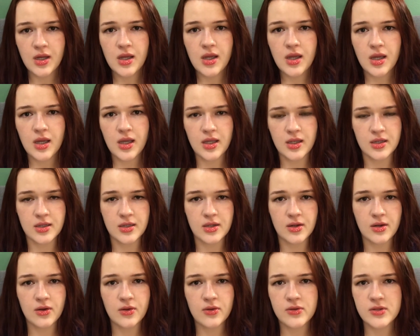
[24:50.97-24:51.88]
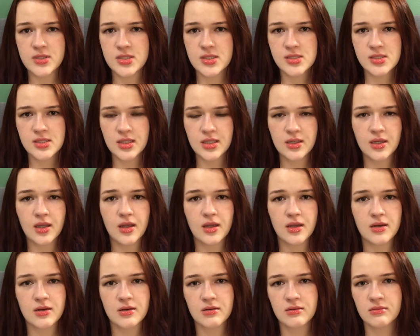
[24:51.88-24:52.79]
And all the
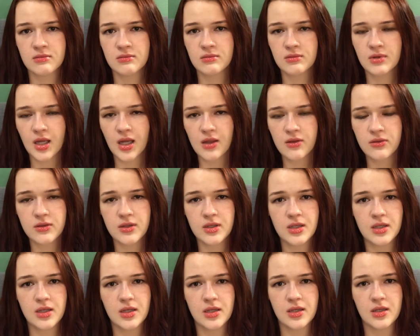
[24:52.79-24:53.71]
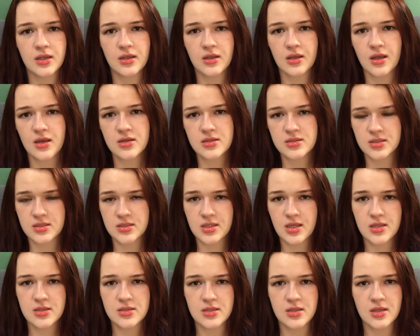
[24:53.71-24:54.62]
skincare, healthy eating,
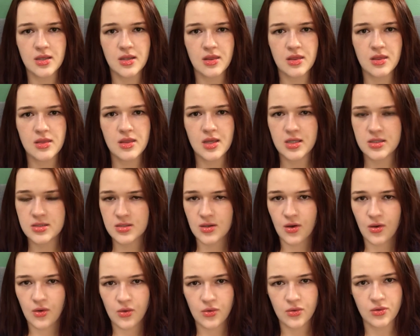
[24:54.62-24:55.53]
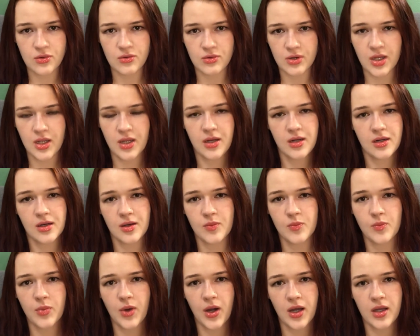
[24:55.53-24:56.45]
exercising, that's all great.
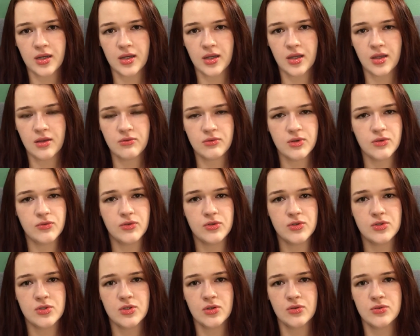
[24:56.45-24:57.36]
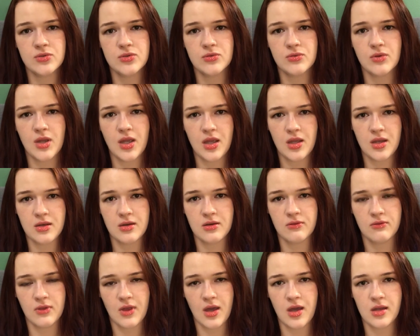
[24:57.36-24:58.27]
But even if you don't do any
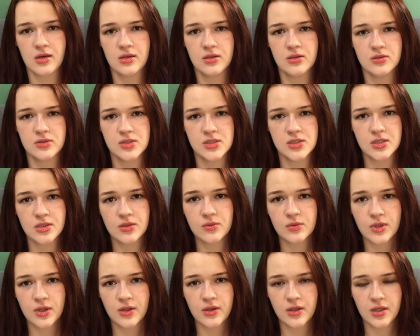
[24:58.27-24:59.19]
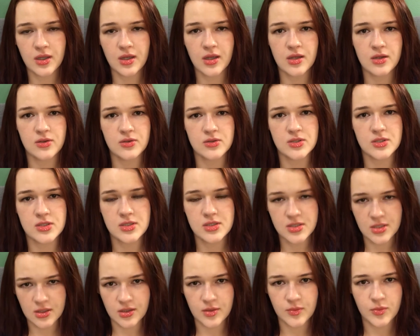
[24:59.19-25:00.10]
of that, you're still worthy and you're
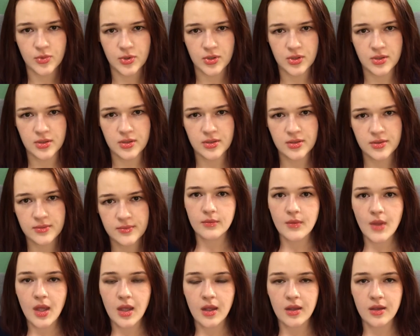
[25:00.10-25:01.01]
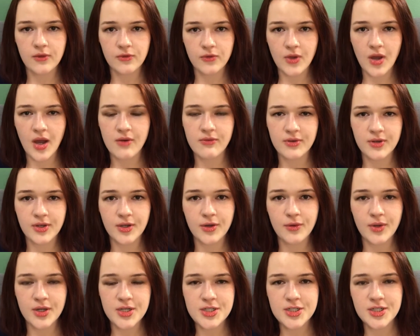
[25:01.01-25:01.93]
still important. If you have any
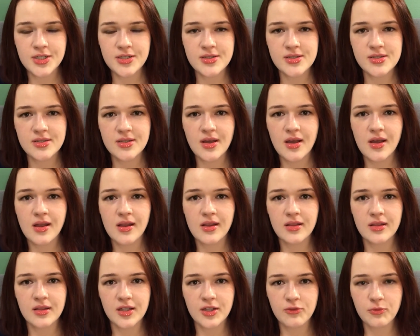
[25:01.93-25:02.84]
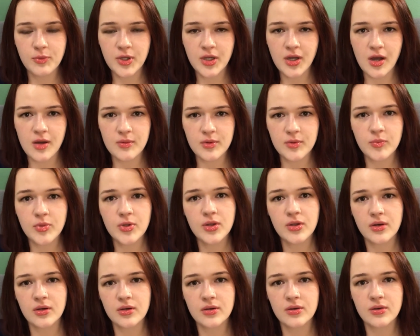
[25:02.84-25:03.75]
questions, leave me a comment
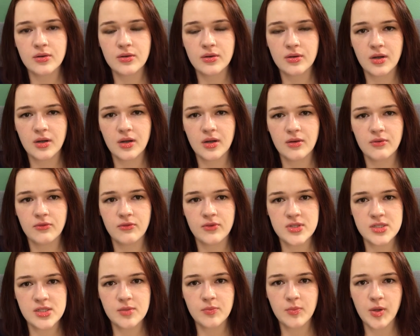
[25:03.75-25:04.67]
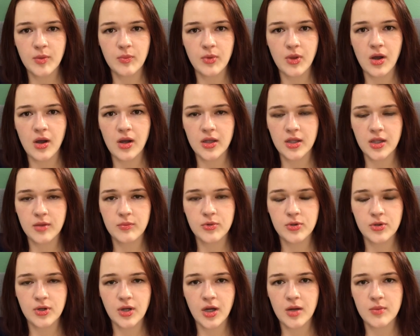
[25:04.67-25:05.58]
below. Visit my blog,
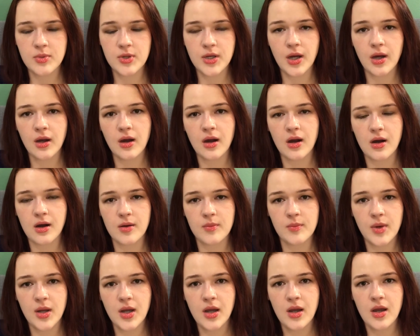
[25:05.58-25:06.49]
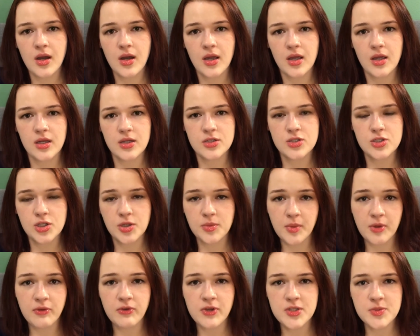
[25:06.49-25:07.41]
KBeautyHobbit.com, and join
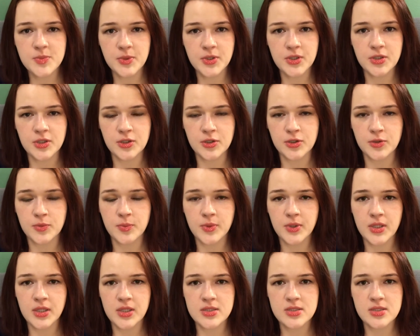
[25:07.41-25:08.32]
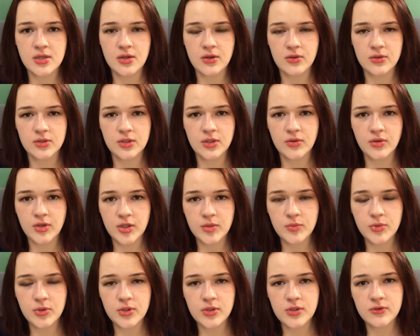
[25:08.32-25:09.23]
my Facebook group. It's called Korean
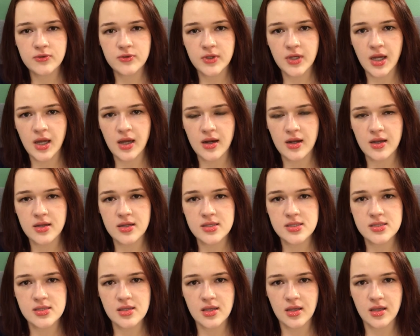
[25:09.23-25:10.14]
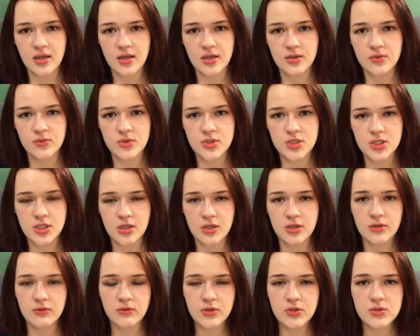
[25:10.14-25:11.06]
Beauty Fanatics, and we share
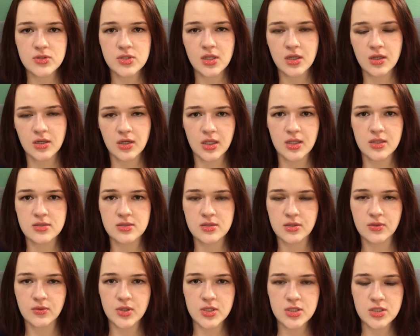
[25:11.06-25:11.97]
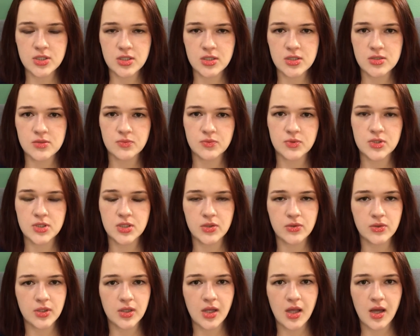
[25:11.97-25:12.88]
reviews there, answer questions. We
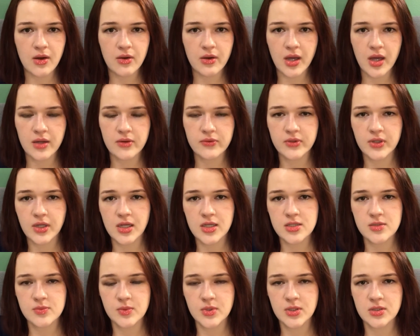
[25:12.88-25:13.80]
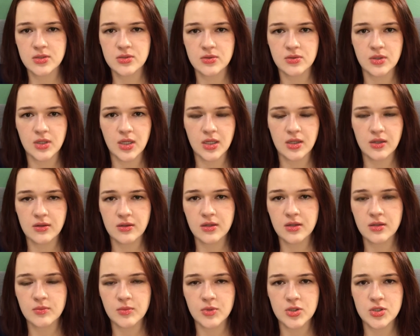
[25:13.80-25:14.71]
don't allow advertisements or anything
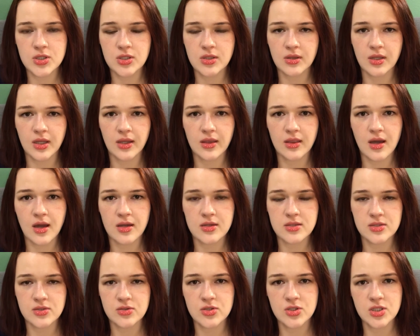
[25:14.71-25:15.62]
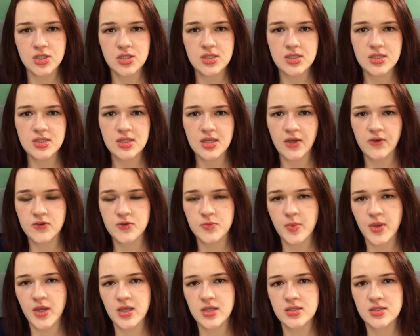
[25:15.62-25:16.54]
commercial like that, so it's just a safe
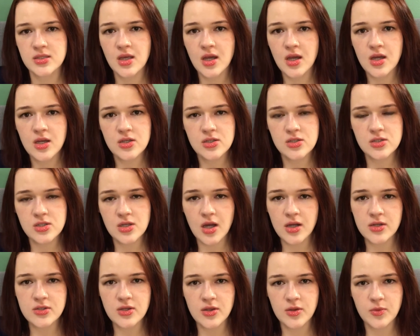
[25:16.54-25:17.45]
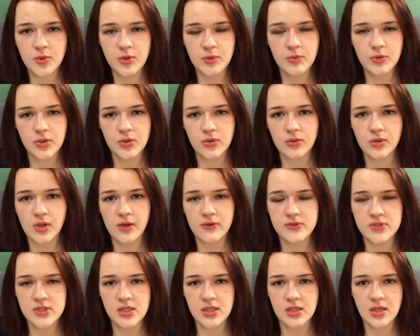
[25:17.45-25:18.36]
space to talk to other people who love
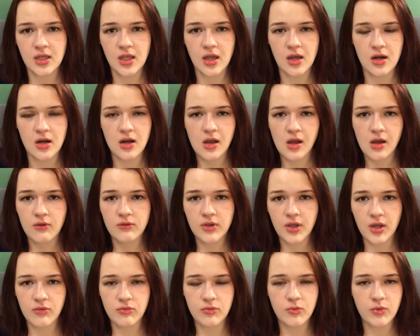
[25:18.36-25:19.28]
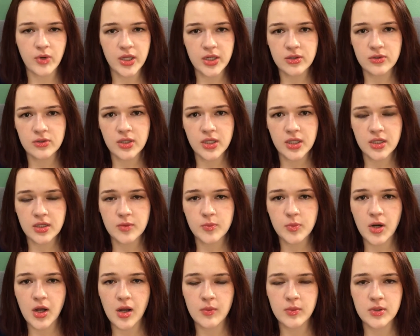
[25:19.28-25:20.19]
skincare. If you have weight-related
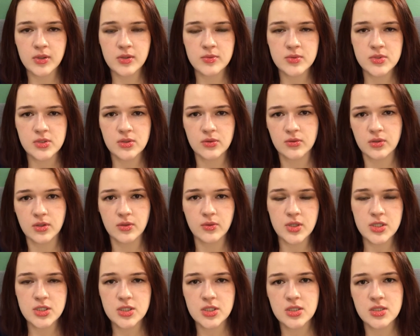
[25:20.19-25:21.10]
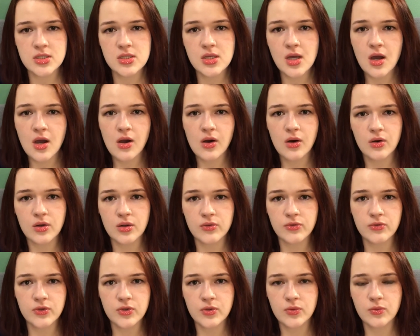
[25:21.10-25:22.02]
problems or questions, or
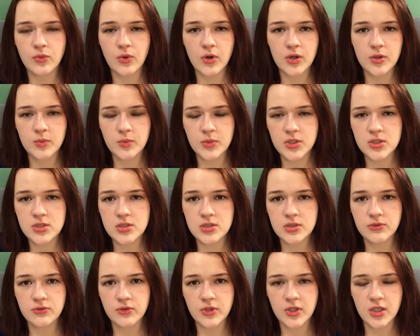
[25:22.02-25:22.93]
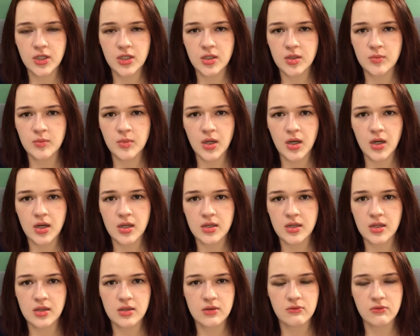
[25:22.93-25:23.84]
if you want me to film
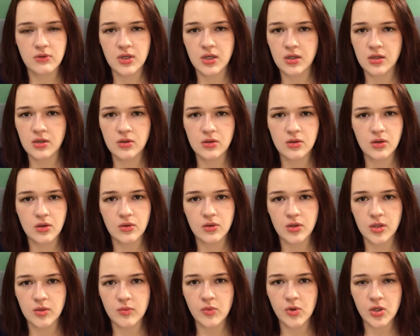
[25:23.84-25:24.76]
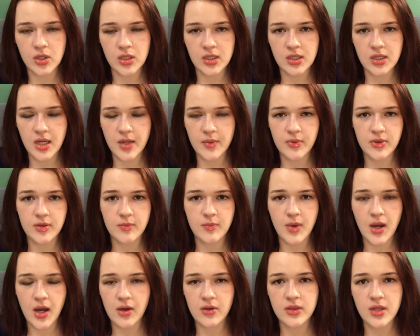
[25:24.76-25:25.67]
another video going more in depth
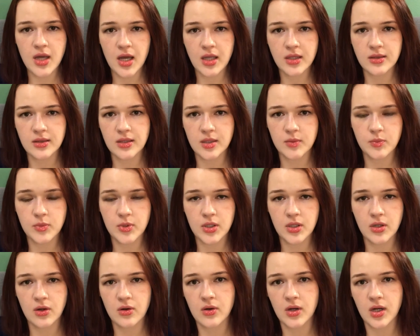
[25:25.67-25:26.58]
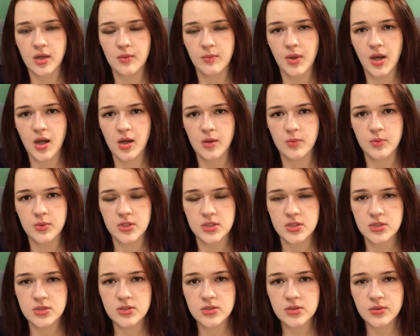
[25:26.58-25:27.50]
about that, let me know. I'm happy
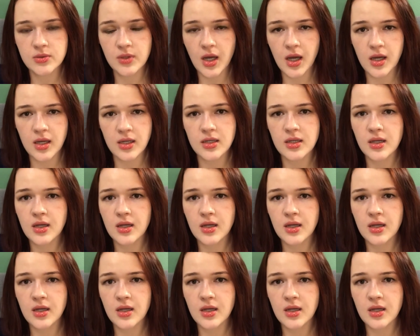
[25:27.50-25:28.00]
to do that.